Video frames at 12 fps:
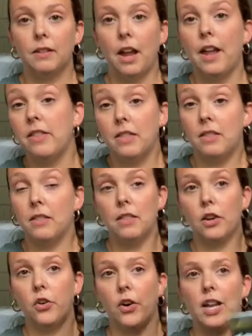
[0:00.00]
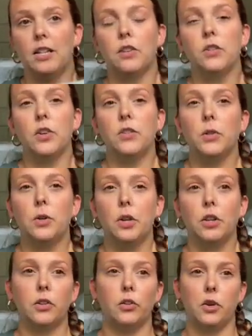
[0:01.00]
And they're great. There's also a
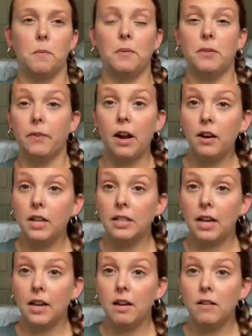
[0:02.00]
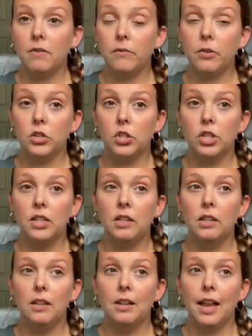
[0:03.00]
Grimm's fairy tale version
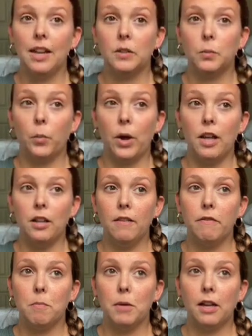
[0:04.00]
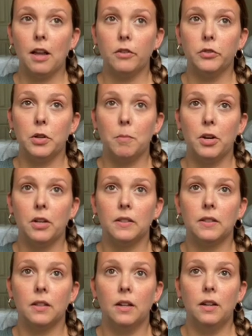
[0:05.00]
as well of the McElderry
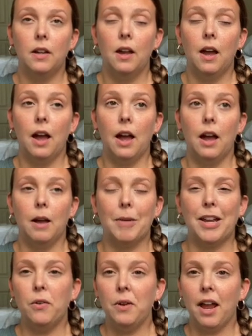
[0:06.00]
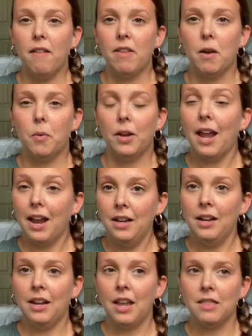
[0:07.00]
books. I don't have that one. I
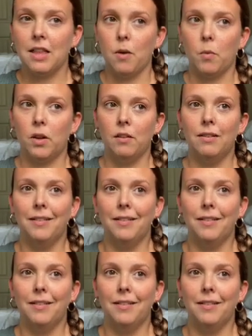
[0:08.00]
need to get that one.